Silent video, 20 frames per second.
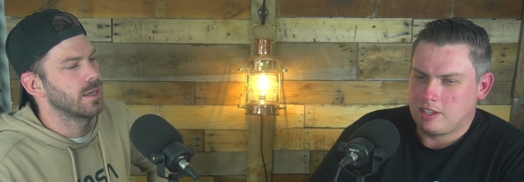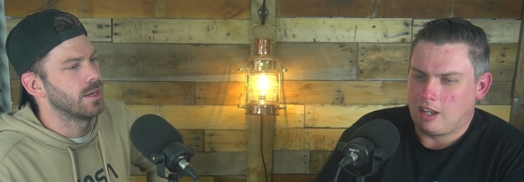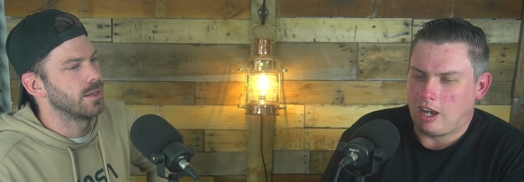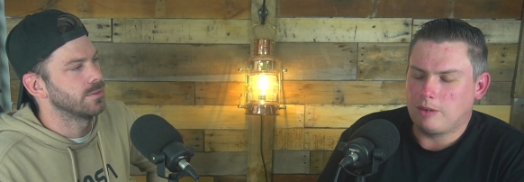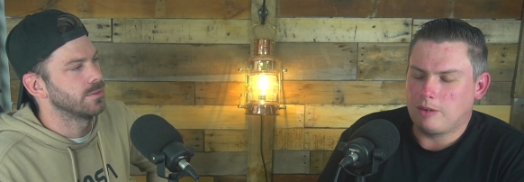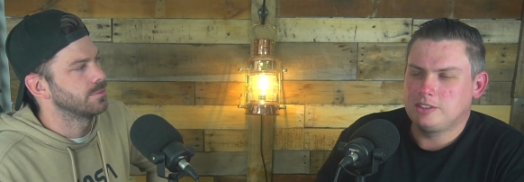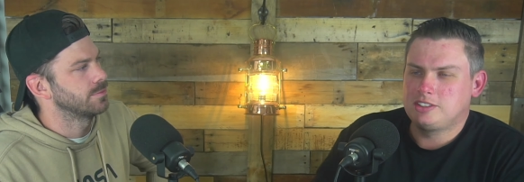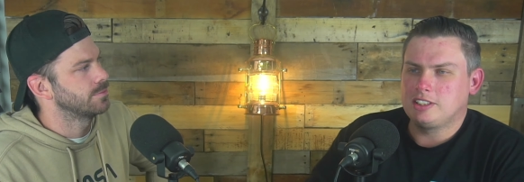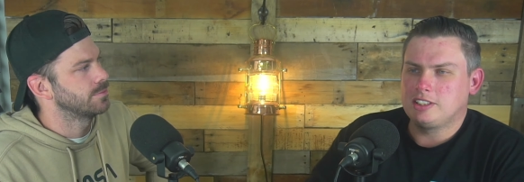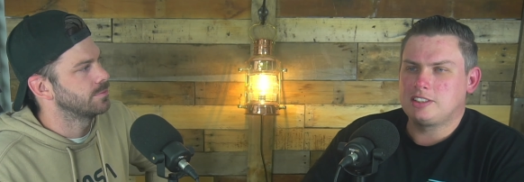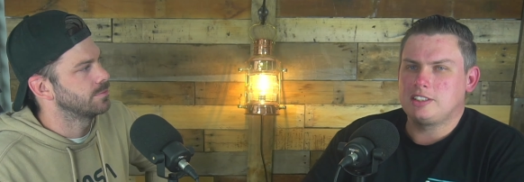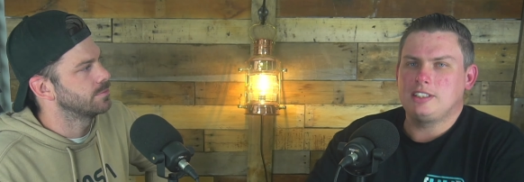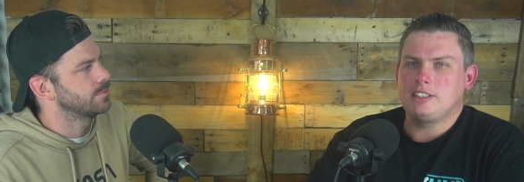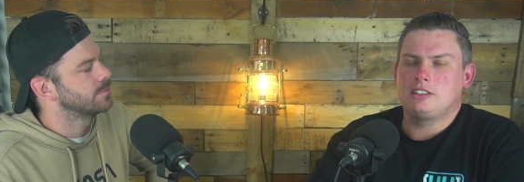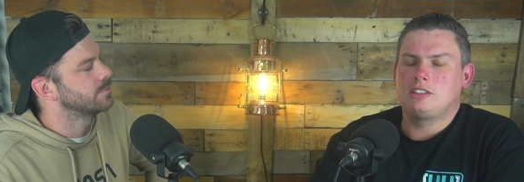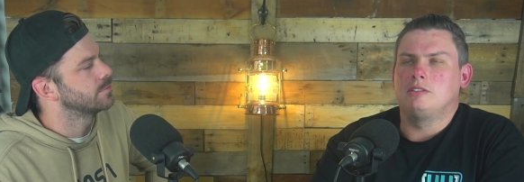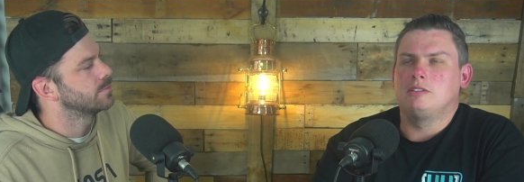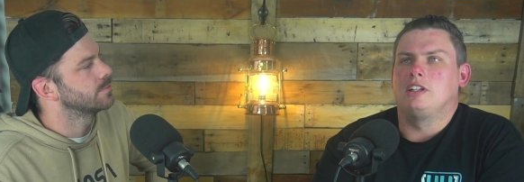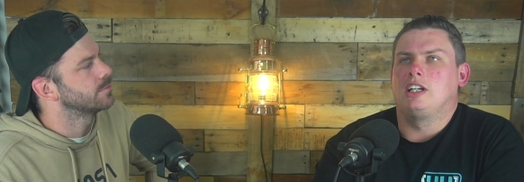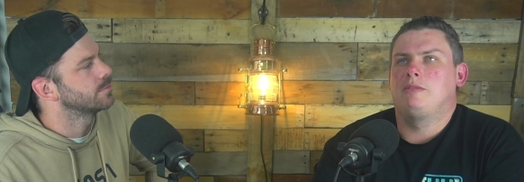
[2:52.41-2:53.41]
Speaker 1: I was listening
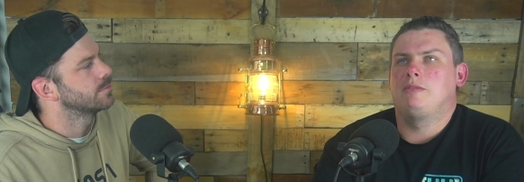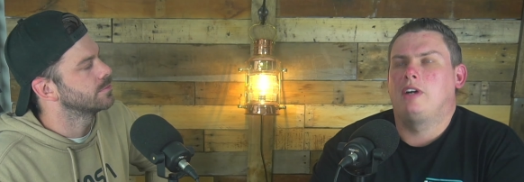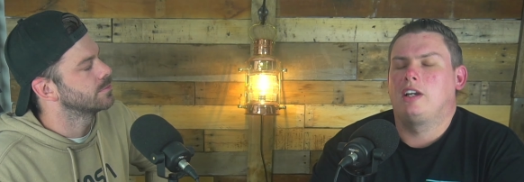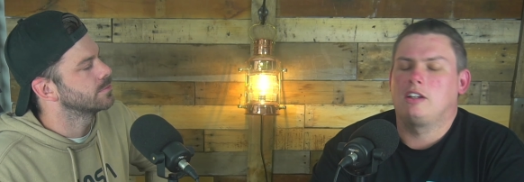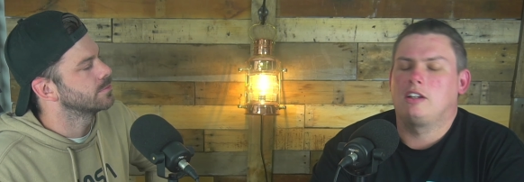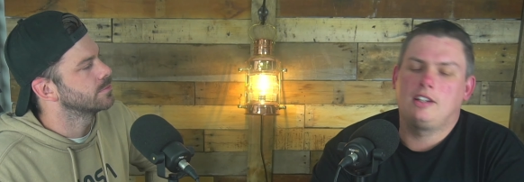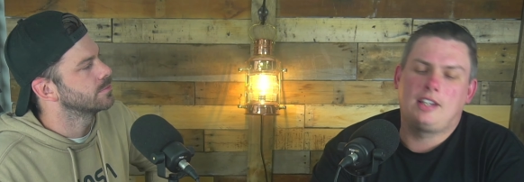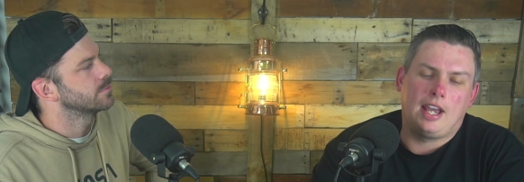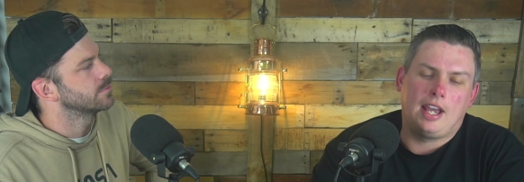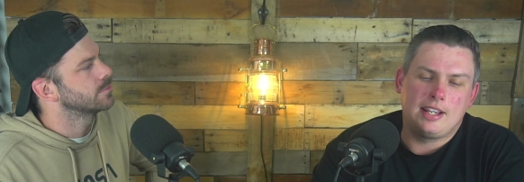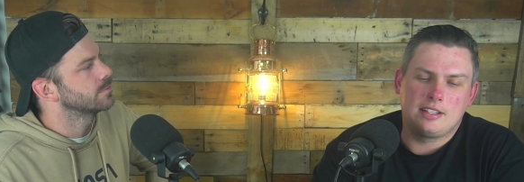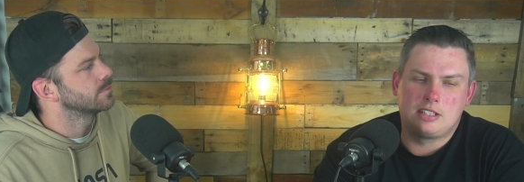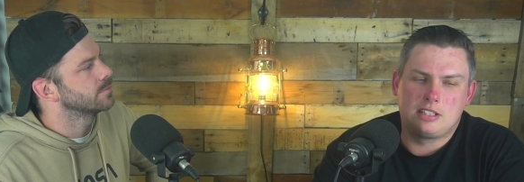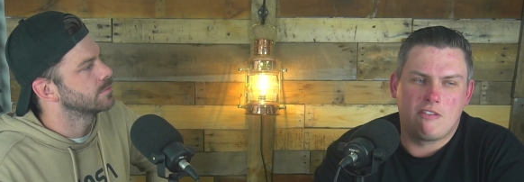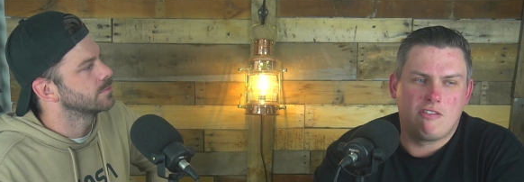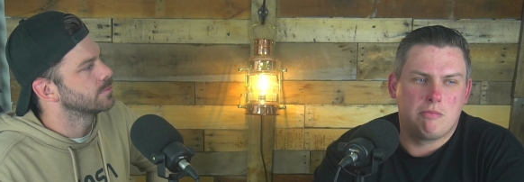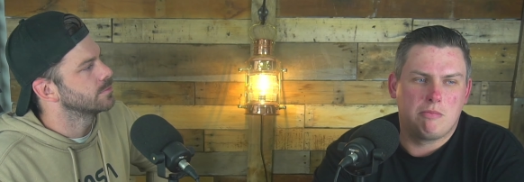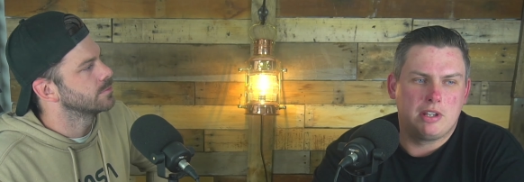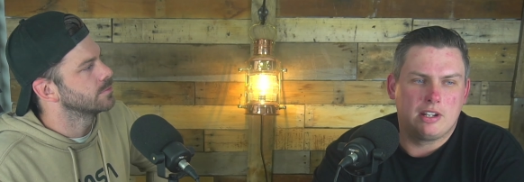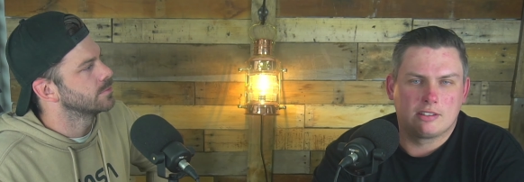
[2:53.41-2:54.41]
to it, and I'm like, okay,
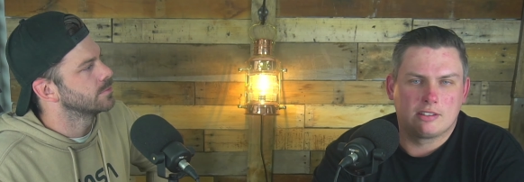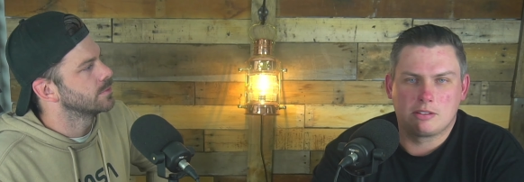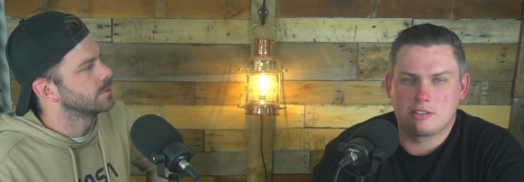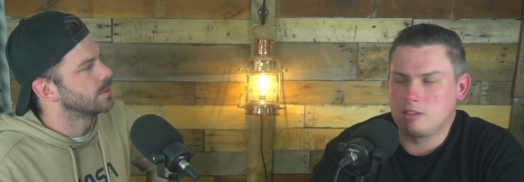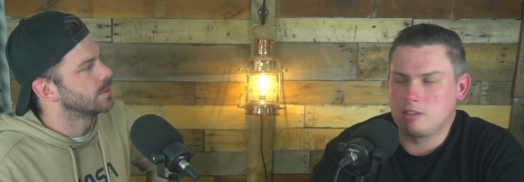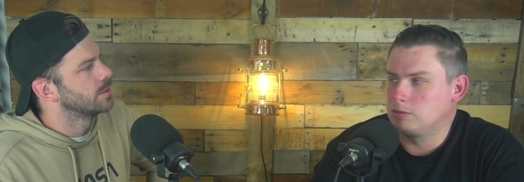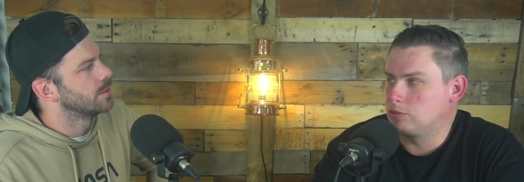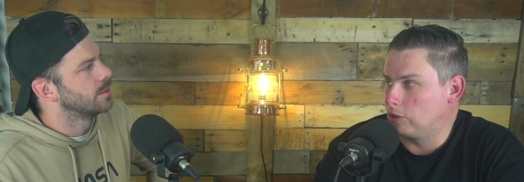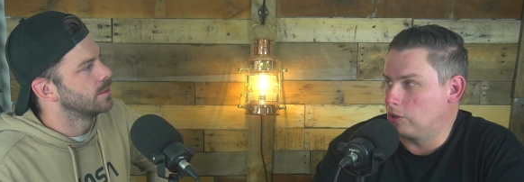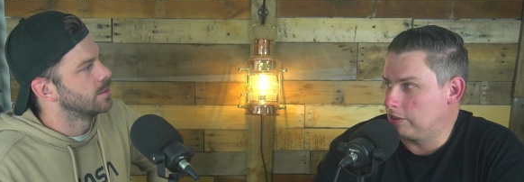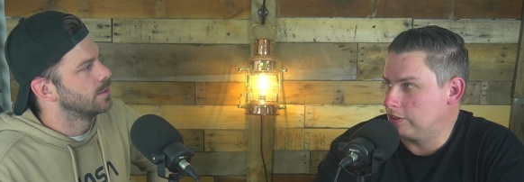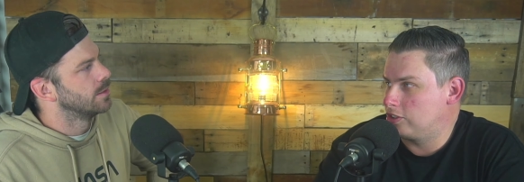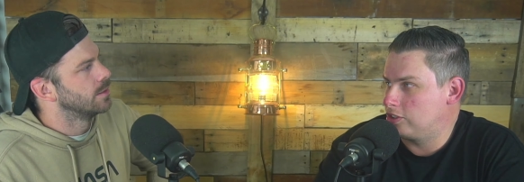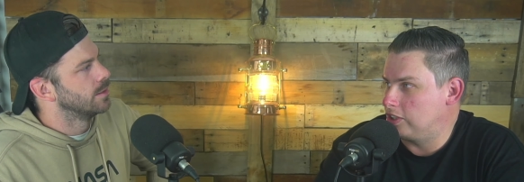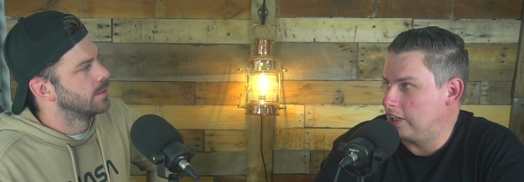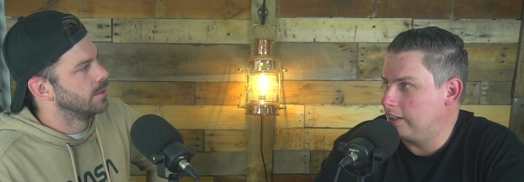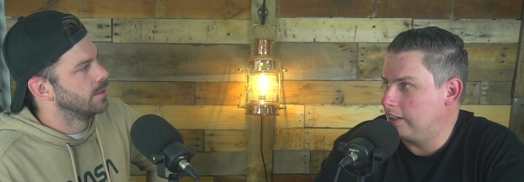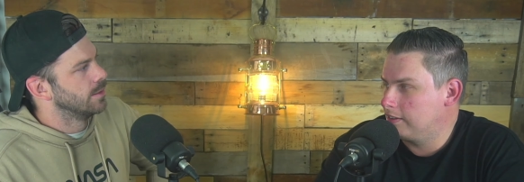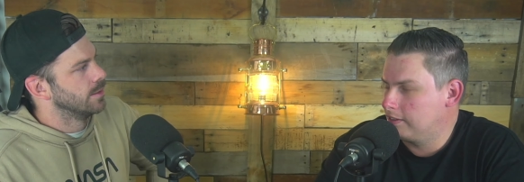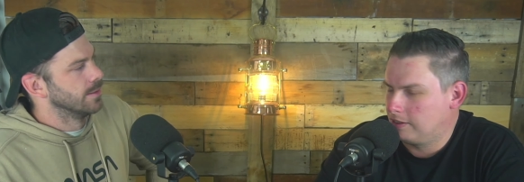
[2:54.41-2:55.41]
seven minutes, we're still talking
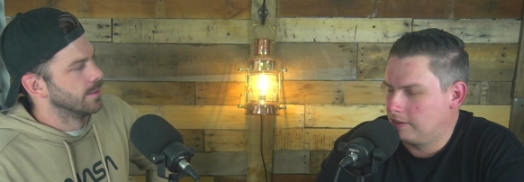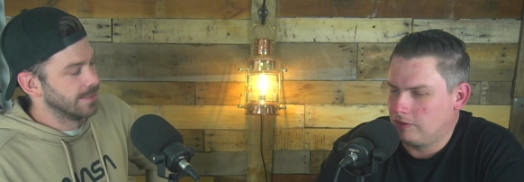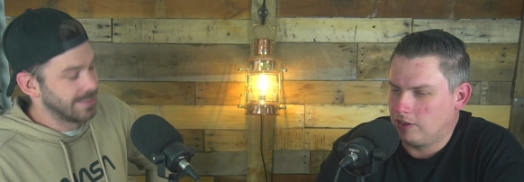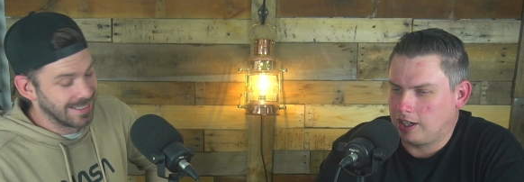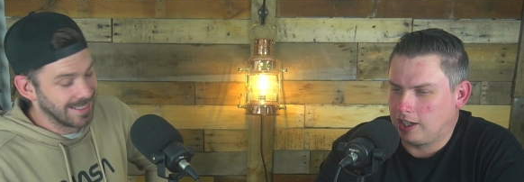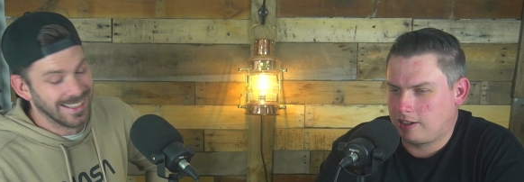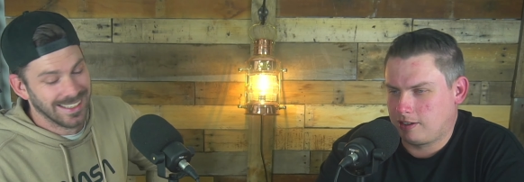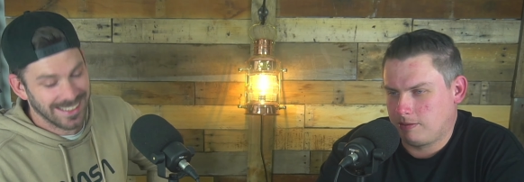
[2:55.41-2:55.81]
shit. I'm like,